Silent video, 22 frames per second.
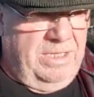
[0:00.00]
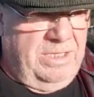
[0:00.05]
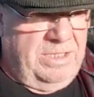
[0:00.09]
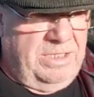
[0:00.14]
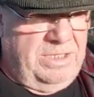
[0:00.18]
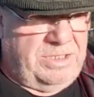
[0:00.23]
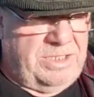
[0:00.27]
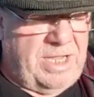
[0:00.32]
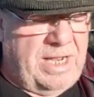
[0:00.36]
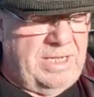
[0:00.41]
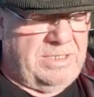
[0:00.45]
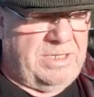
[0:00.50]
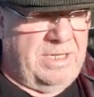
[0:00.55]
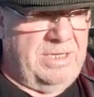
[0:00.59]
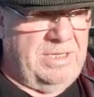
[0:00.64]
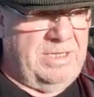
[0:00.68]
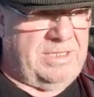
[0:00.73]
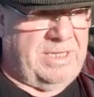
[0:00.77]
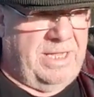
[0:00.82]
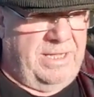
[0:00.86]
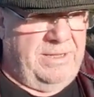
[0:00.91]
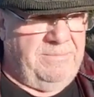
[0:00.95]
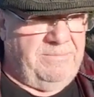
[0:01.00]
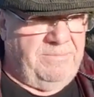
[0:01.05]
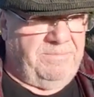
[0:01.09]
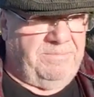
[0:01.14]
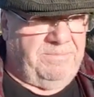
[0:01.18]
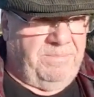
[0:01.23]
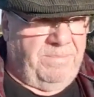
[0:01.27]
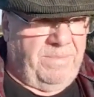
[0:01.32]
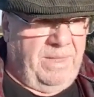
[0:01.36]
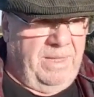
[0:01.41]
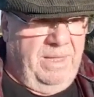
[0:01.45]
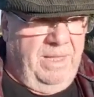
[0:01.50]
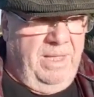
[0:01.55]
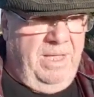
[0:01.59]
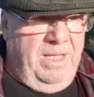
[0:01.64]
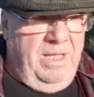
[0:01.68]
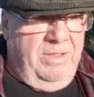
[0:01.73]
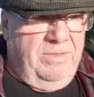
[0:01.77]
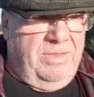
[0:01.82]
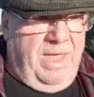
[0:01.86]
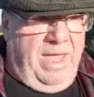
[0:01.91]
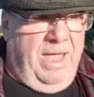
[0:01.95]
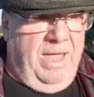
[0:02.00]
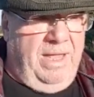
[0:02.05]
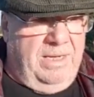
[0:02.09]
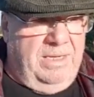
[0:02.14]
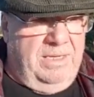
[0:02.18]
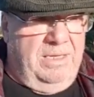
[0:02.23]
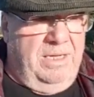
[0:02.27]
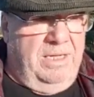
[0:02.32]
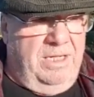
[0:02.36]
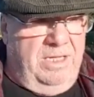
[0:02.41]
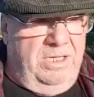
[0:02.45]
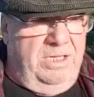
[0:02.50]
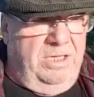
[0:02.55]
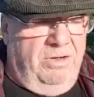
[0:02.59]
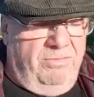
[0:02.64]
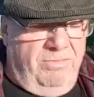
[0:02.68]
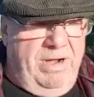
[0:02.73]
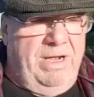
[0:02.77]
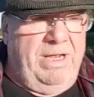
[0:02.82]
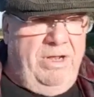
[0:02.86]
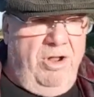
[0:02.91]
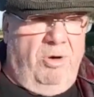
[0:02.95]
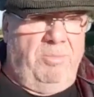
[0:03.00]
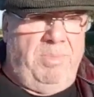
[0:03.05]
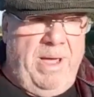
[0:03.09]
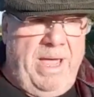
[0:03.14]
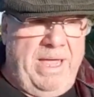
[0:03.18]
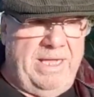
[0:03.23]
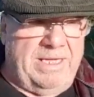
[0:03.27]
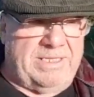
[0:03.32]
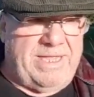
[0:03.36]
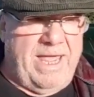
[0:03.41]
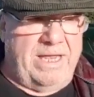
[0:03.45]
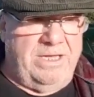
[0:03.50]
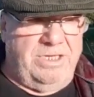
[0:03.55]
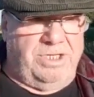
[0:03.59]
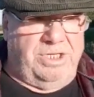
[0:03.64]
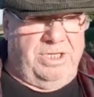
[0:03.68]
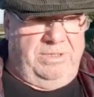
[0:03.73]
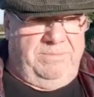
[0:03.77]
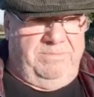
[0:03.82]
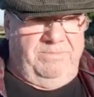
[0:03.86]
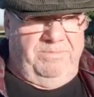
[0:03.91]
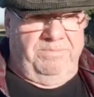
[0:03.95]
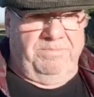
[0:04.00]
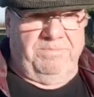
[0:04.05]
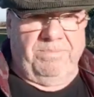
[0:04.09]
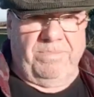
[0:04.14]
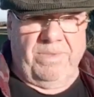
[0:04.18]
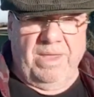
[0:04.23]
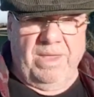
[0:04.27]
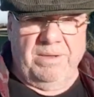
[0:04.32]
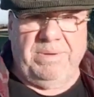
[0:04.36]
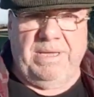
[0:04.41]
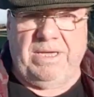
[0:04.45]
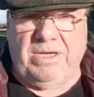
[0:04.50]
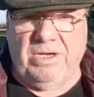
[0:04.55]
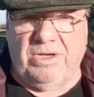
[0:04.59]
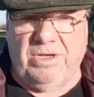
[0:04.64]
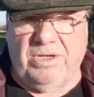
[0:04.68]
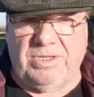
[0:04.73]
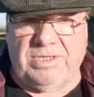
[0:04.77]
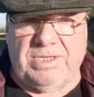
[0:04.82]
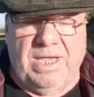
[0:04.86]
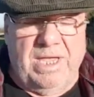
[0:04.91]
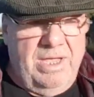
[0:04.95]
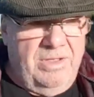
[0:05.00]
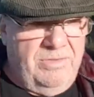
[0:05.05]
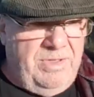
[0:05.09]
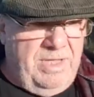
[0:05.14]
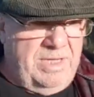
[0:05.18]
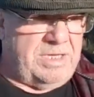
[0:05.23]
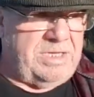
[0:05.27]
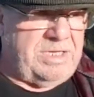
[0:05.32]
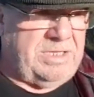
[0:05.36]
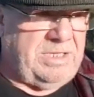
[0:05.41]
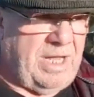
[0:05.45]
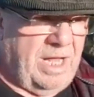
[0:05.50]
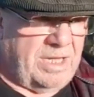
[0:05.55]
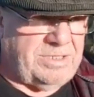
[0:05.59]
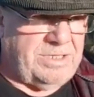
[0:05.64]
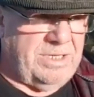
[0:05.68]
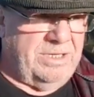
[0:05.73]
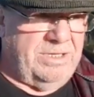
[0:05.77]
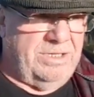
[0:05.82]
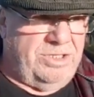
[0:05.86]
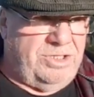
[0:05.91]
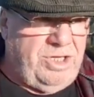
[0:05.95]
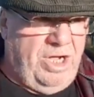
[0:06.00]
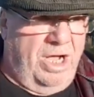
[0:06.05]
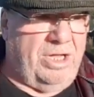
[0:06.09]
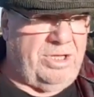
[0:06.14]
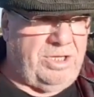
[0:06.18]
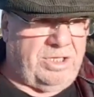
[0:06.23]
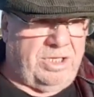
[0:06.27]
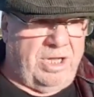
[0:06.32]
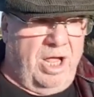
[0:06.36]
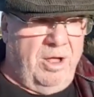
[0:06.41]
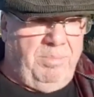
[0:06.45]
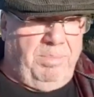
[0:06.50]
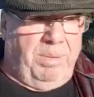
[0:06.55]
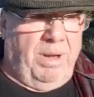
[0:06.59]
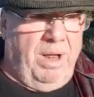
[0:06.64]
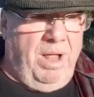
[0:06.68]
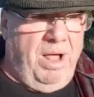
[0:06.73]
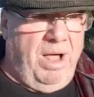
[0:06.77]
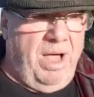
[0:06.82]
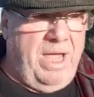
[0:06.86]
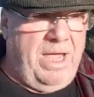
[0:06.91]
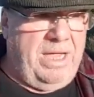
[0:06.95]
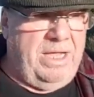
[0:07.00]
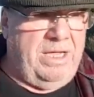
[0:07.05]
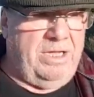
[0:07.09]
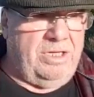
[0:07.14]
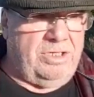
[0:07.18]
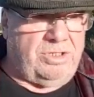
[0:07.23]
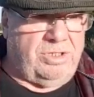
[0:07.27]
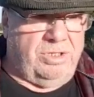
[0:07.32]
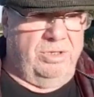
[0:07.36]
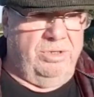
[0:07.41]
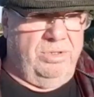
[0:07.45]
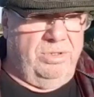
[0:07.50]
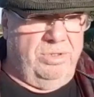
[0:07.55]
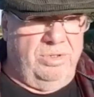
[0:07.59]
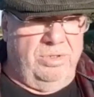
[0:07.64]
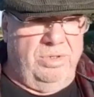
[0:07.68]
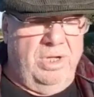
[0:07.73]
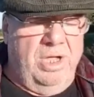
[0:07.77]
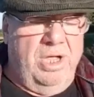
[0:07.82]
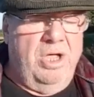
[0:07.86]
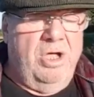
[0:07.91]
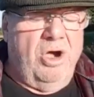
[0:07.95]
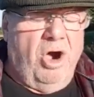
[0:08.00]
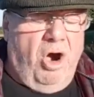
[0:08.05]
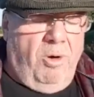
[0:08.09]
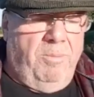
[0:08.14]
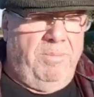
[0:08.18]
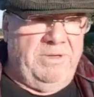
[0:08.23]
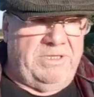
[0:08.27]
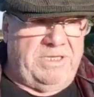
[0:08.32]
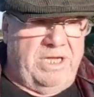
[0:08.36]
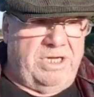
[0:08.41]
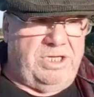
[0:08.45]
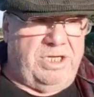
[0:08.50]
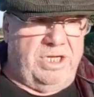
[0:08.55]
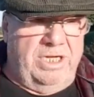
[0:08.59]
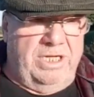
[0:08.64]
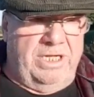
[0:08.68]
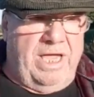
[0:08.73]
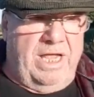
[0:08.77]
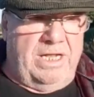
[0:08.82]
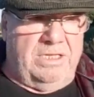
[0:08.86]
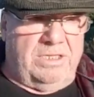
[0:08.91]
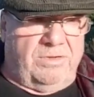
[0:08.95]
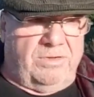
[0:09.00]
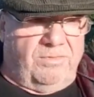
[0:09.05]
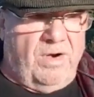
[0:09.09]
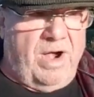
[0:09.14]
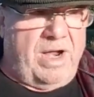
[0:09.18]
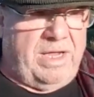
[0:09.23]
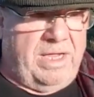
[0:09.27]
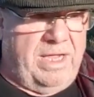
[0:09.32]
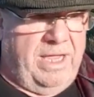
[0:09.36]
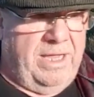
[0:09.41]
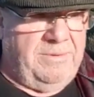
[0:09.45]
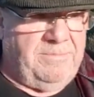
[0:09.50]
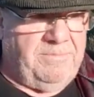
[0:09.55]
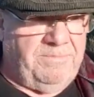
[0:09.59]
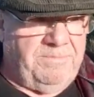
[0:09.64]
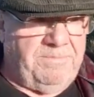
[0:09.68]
sentencing, then you're really not paying attention, because this doesn't just apply to opposition against fracking.